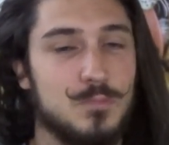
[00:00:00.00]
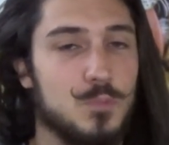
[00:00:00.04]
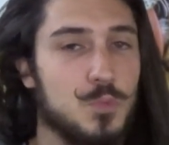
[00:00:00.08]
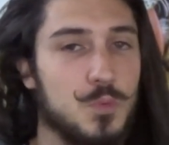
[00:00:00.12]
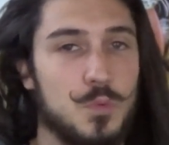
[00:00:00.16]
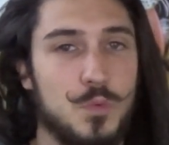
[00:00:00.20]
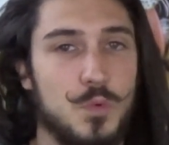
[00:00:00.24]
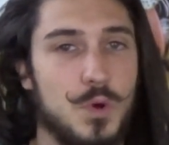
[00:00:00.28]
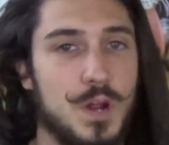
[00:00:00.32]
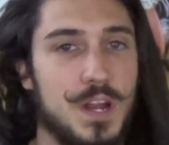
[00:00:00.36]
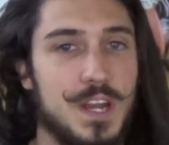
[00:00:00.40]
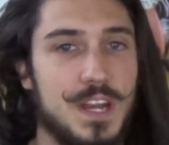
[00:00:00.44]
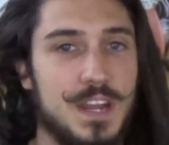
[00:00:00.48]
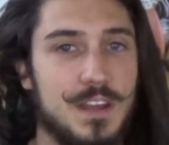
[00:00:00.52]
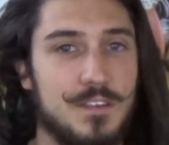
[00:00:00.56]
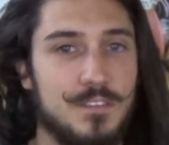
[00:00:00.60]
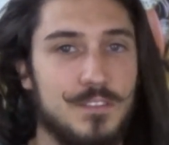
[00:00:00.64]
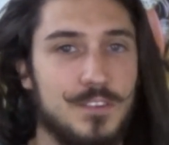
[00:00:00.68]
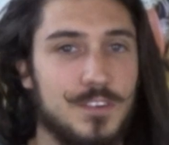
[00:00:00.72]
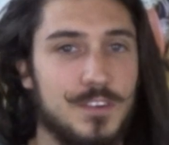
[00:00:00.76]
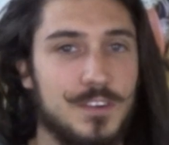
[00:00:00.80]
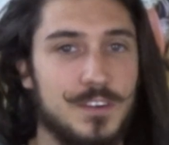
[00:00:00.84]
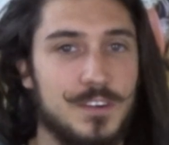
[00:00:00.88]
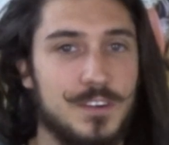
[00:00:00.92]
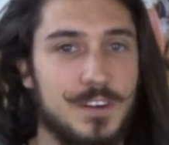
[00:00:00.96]

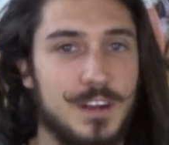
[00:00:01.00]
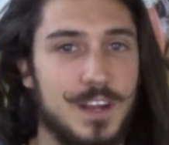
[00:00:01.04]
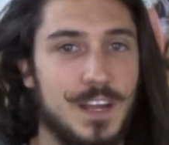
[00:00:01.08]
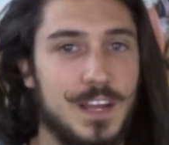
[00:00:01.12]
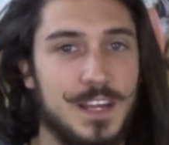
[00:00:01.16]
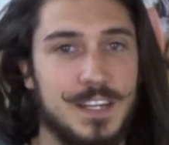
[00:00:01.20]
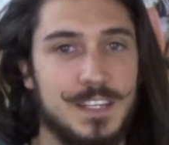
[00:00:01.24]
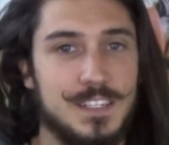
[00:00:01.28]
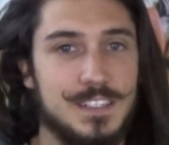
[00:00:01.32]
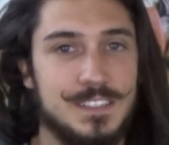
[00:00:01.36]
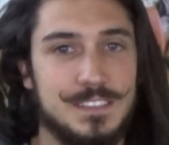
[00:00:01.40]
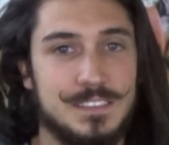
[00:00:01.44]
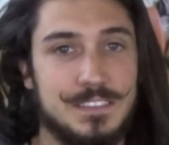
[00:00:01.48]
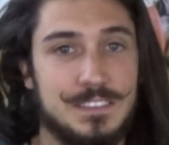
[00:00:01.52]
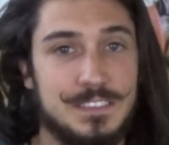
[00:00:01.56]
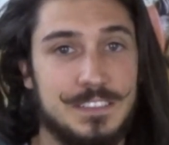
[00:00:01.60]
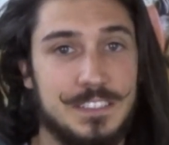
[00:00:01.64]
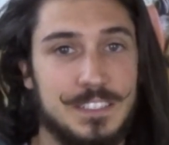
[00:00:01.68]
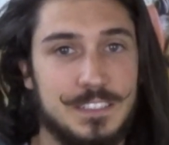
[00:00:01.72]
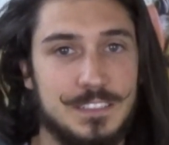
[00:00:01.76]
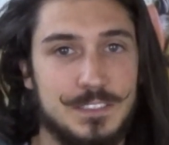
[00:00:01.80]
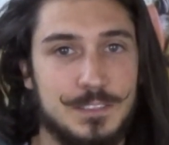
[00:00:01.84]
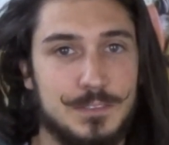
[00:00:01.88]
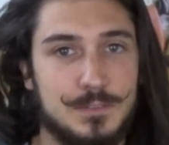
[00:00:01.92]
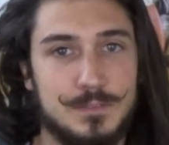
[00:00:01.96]
whenever I
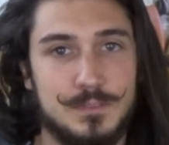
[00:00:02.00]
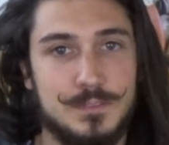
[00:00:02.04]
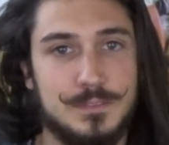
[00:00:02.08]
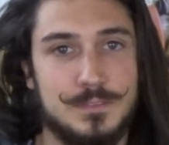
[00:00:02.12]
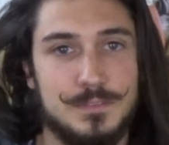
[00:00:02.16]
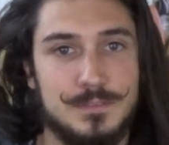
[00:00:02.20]
see you.